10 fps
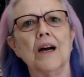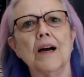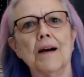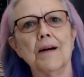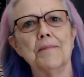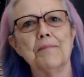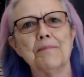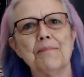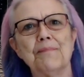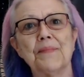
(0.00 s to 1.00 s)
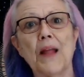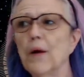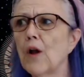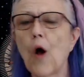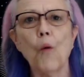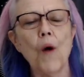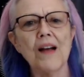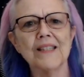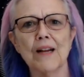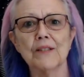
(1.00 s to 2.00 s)
there it all
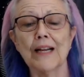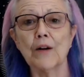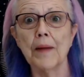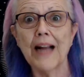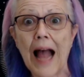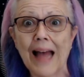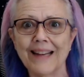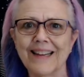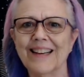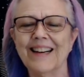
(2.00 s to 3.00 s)
was, and I was like, oh my God,